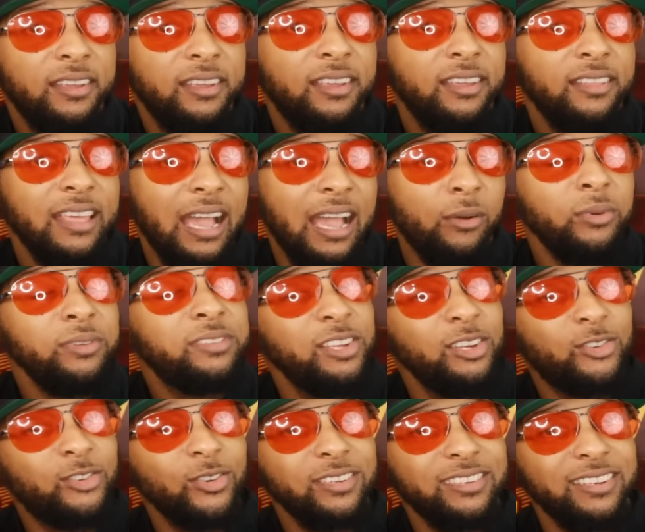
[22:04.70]
That was
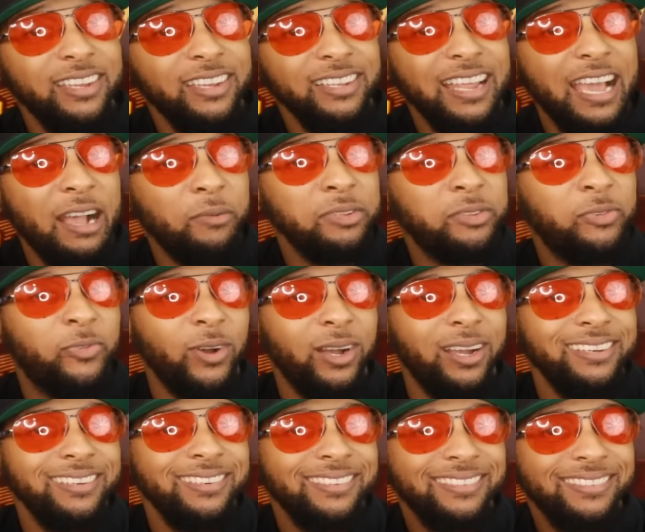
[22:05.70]
interesting. That was
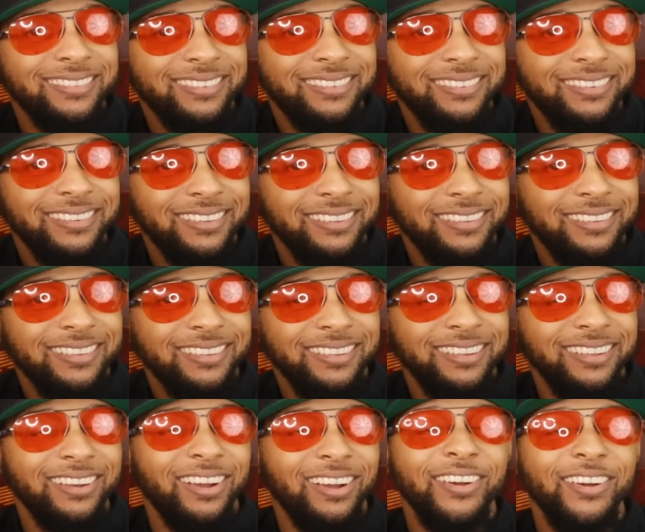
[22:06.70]
fun.
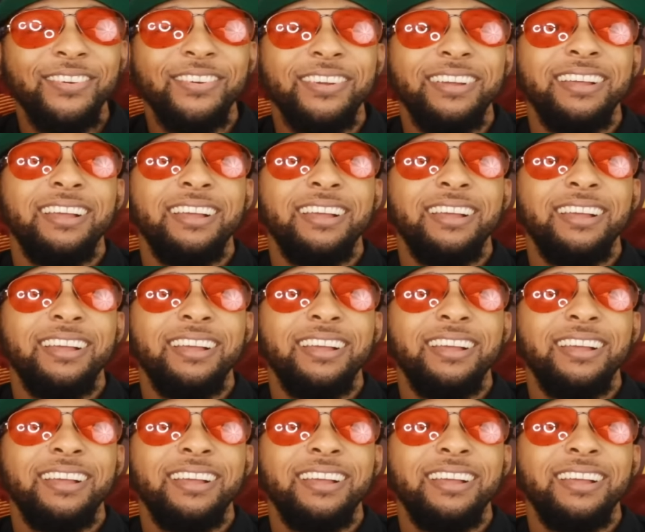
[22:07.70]
You know,